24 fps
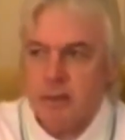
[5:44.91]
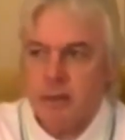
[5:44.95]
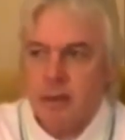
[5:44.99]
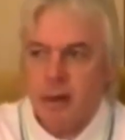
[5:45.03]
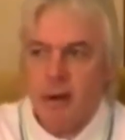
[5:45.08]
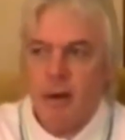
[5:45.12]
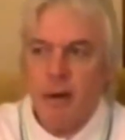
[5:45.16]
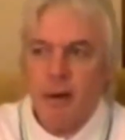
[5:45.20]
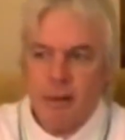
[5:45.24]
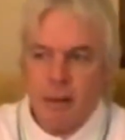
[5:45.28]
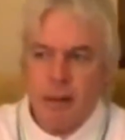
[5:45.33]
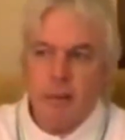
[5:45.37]
you
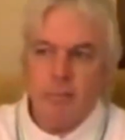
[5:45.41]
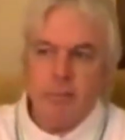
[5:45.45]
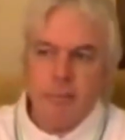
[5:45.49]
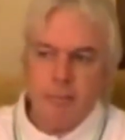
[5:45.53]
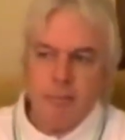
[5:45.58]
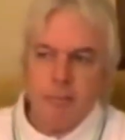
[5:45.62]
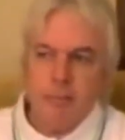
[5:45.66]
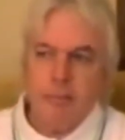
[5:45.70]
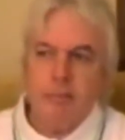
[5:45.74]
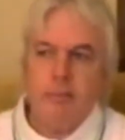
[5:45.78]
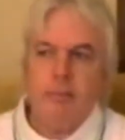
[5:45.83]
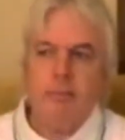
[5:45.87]
know,
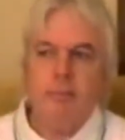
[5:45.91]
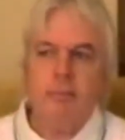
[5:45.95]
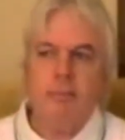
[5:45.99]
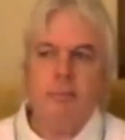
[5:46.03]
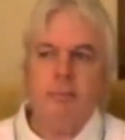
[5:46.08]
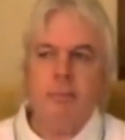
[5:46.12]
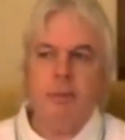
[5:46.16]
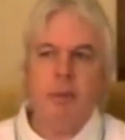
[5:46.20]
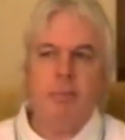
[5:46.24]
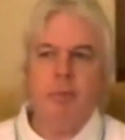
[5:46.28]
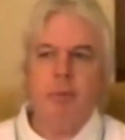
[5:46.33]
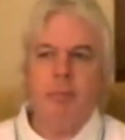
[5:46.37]

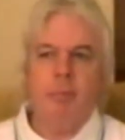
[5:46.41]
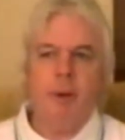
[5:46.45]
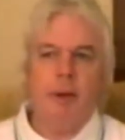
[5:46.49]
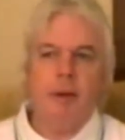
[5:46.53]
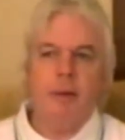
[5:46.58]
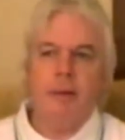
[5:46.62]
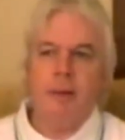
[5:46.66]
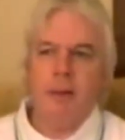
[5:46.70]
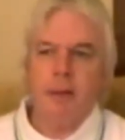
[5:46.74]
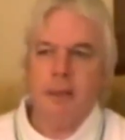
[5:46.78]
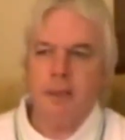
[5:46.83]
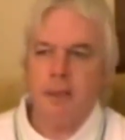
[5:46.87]
people
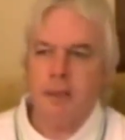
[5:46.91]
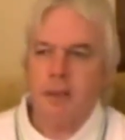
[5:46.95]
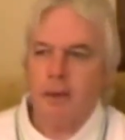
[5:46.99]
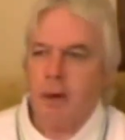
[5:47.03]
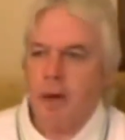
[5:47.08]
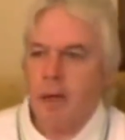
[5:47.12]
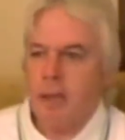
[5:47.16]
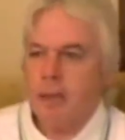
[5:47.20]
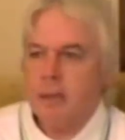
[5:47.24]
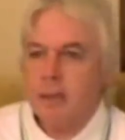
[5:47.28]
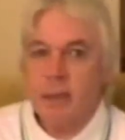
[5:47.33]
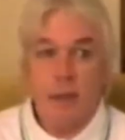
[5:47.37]
might think it's
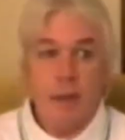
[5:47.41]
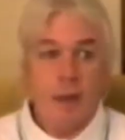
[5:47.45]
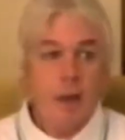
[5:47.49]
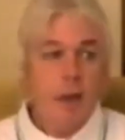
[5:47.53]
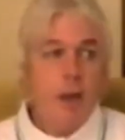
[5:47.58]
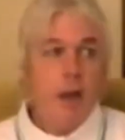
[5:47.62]
crazy.